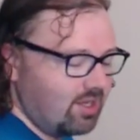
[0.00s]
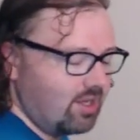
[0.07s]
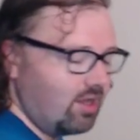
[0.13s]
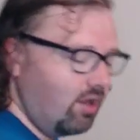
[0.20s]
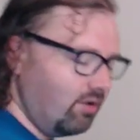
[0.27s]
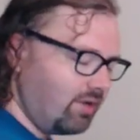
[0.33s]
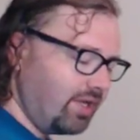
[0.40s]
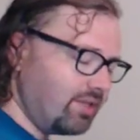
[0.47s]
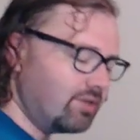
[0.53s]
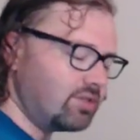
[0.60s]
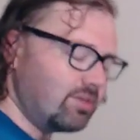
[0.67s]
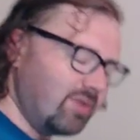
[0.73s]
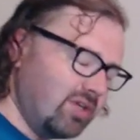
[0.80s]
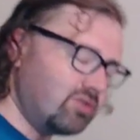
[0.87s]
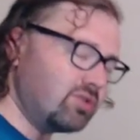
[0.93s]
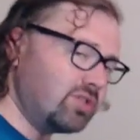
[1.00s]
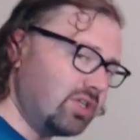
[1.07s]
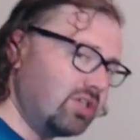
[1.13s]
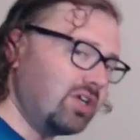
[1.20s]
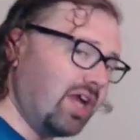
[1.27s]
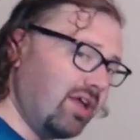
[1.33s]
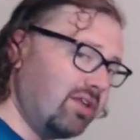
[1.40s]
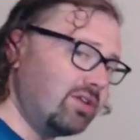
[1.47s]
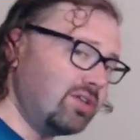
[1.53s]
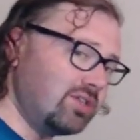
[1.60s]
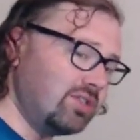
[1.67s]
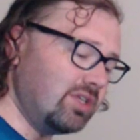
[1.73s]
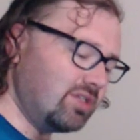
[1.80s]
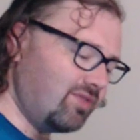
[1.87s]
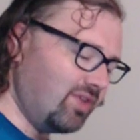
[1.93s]
okay, there's some interesting challenges in
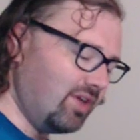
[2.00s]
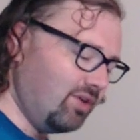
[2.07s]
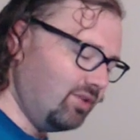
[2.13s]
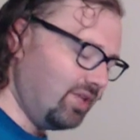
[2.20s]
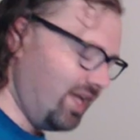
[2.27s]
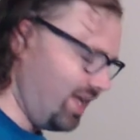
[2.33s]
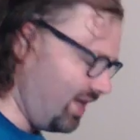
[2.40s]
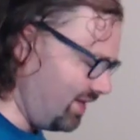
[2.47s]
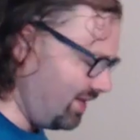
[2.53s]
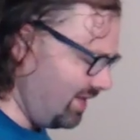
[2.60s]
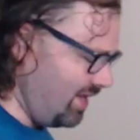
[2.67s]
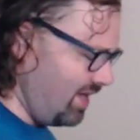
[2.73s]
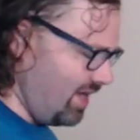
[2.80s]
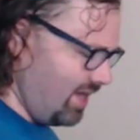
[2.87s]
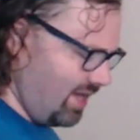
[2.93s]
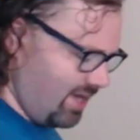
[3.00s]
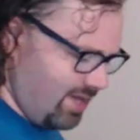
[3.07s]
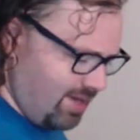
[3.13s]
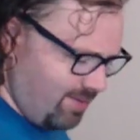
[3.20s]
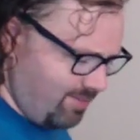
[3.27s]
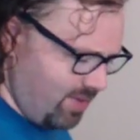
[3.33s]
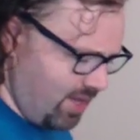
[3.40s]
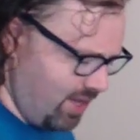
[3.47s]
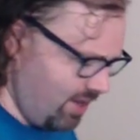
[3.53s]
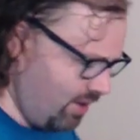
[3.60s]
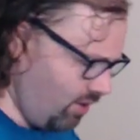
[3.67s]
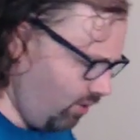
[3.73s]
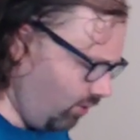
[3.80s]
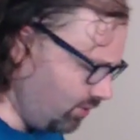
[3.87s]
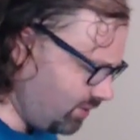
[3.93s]
this field, and
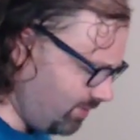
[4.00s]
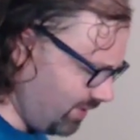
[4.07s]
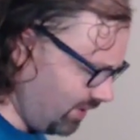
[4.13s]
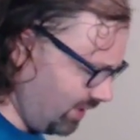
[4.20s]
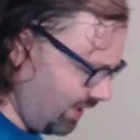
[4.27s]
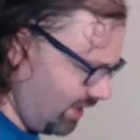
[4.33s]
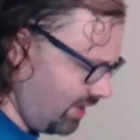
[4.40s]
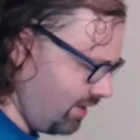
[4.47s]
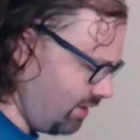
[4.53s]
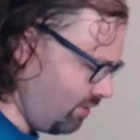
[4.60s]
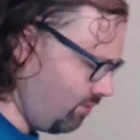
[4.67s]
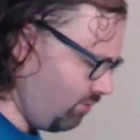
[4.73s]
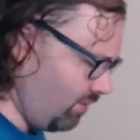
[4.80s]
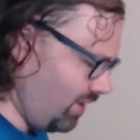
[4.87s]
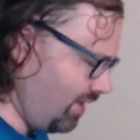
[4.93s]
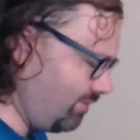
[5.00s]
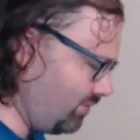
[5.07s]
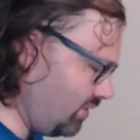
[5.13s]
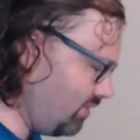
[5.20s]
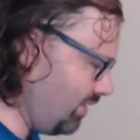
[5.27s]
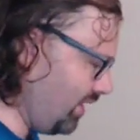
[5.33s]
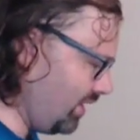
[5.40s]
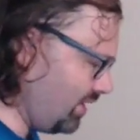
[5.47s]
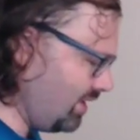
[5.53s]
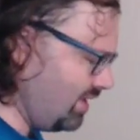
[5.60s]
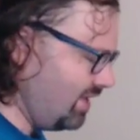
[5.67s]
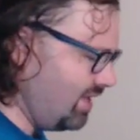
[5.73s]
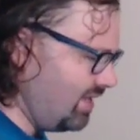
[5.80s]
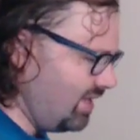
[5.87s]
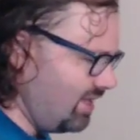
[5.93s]
ultimately, what I'm doing
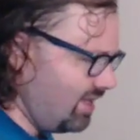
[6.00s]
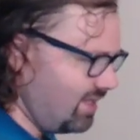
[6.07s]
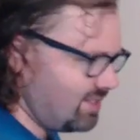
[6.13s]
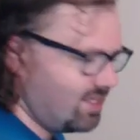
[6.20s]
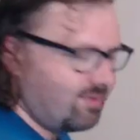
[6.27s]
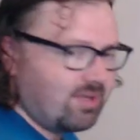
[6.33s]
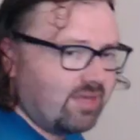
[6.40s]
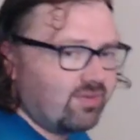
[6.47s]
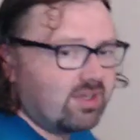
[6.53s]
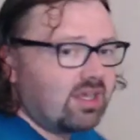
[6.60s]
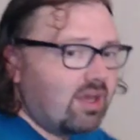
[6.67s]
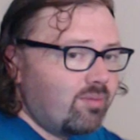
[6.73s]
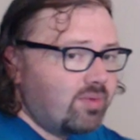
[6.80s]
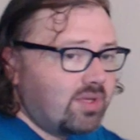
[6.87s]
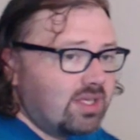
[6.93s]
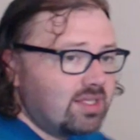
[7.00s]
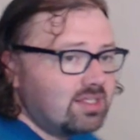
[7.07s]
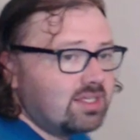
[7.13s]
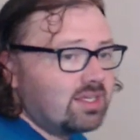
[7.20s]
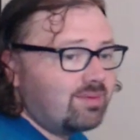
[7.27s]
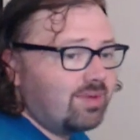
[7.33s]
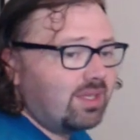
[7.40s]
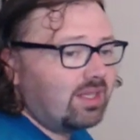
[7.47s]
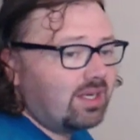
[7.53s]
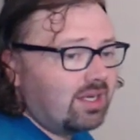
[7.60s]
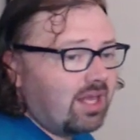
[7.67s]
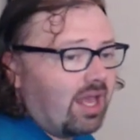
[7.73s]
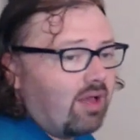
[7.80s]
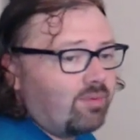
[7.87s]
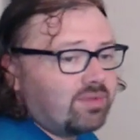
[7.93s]
is I'm giving companies the ability to
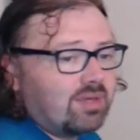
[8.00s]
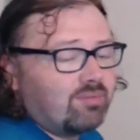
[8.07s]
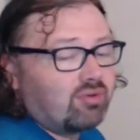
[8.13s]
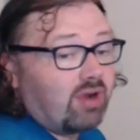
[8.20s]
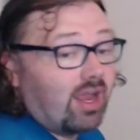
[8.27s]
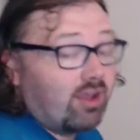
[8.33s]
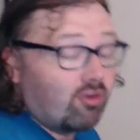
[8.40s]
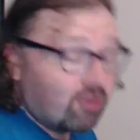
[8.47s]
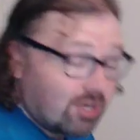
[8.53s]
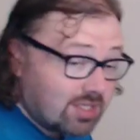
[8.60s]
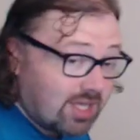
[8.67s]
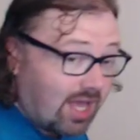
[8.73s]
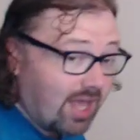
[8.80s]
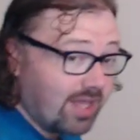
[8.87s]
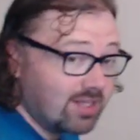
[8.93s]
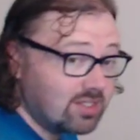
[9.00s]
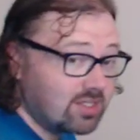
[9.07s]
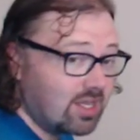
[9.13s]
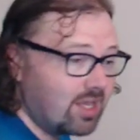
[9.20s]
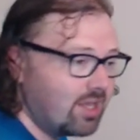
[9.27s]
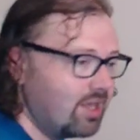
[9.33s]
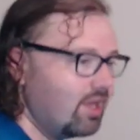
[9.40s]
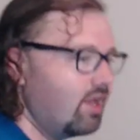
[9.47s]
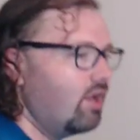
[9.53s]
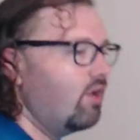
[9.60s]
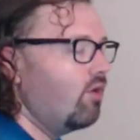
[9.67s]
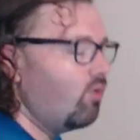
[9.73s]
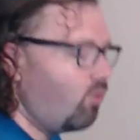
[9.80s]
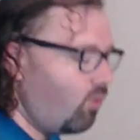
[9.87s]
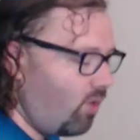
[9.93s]
help them prioritize
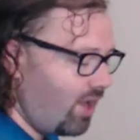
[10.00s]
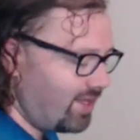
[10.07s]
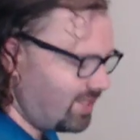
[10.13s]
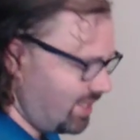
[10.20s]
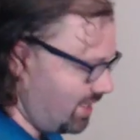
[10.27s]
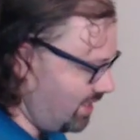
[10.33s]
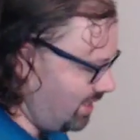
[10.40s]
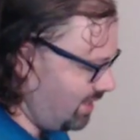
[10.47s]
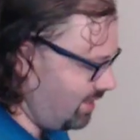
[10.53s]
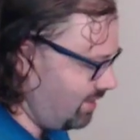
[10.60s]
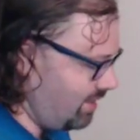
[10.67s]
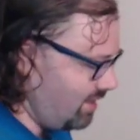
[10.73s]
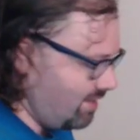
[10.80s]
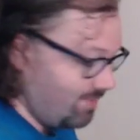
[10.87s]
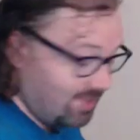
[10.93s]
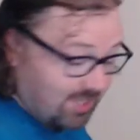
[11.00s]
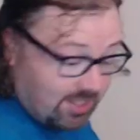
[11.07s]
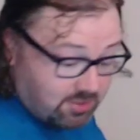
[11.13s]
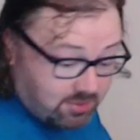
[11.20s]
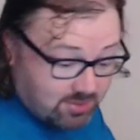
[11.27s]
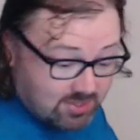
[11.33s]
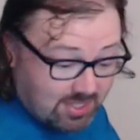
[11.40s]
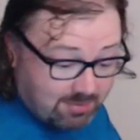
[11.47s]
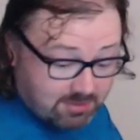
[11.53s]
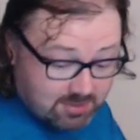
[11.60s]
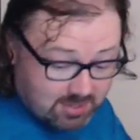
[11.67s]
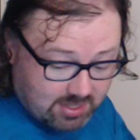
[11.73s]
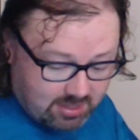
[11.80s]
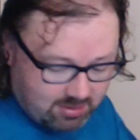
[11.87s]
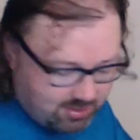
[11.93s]
what potential
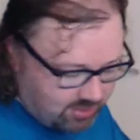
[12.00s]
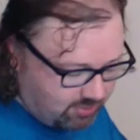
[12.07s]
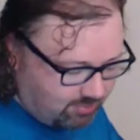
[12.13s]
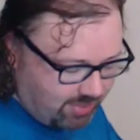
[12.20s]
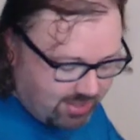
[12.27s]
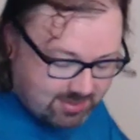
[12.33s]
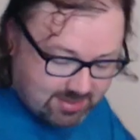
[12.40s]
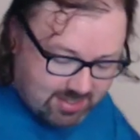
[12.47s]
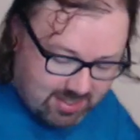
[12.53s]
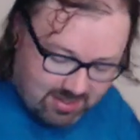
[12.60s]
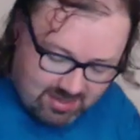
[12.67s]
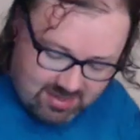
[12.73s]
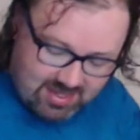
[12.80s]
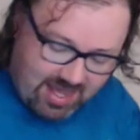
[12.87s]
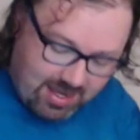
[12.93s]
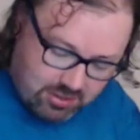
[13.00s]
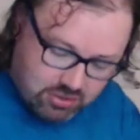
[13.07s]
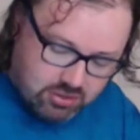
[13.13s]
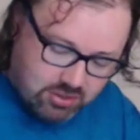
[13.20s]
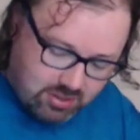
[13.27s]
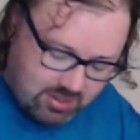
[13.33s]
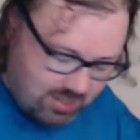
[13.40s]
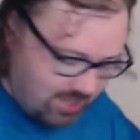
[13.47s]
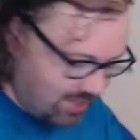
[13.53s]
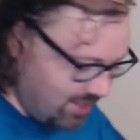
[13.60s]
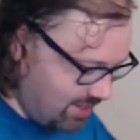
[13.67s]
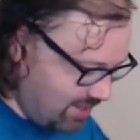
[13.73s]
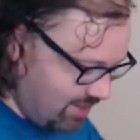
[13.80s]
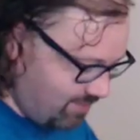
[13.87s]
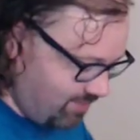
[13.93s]
cybersecurity threats that they should
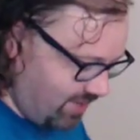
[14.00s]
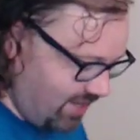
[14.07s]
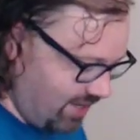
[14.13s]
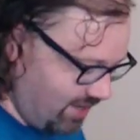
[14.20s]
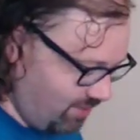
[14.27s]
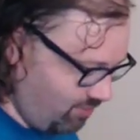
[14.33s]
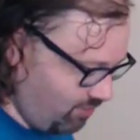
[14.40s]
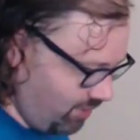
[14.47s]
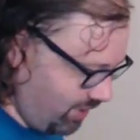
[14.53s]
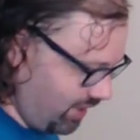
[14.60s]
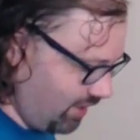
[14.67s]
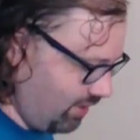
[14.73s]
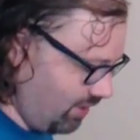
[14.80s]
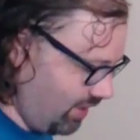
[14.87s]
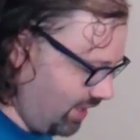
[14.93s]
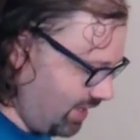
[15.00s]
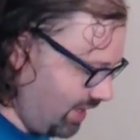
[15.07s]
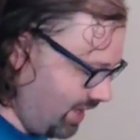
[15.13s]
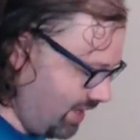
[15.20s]
be working on